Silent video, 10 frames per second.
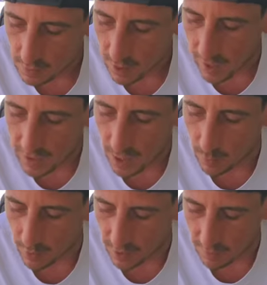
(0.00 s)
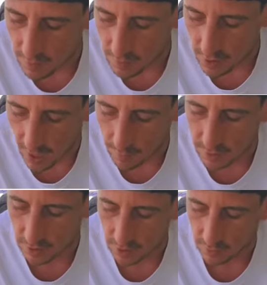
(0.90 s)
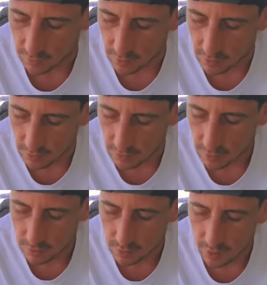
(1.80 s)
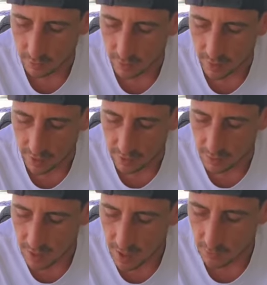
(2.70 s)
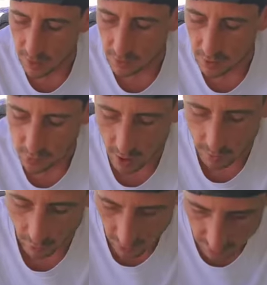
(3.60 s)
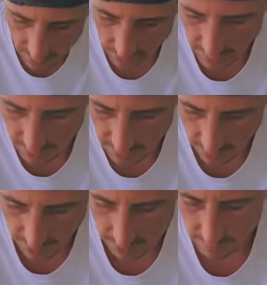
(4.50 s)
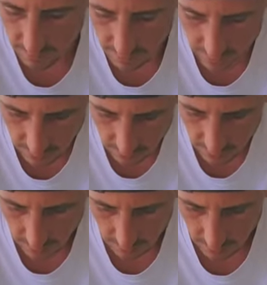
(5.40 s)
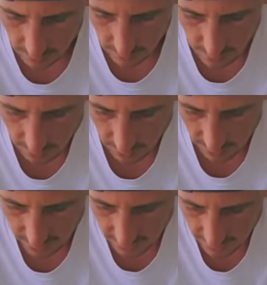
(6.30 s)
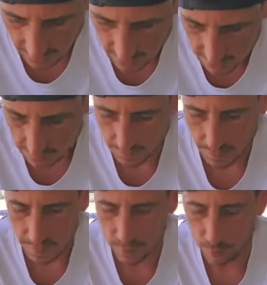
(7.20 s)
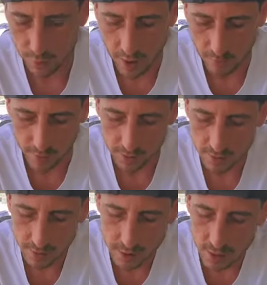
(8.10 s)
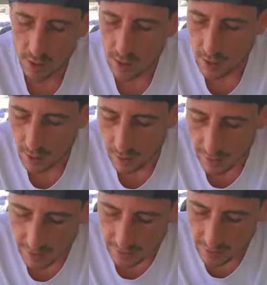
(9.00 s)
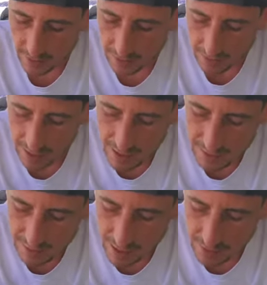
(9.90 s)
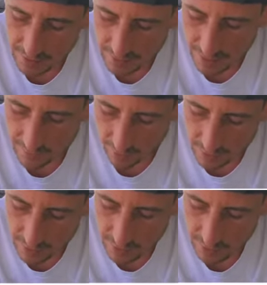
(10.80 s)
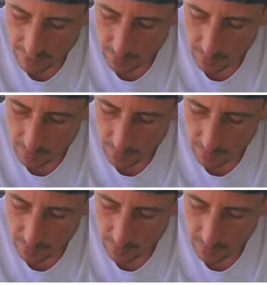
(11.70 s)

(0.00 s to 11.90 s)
I can't believe the Manop delivered. Without the Manop, we'd be in trouble. I'm going to bend the ticket so we can see. Proper. All right, can the last line save us?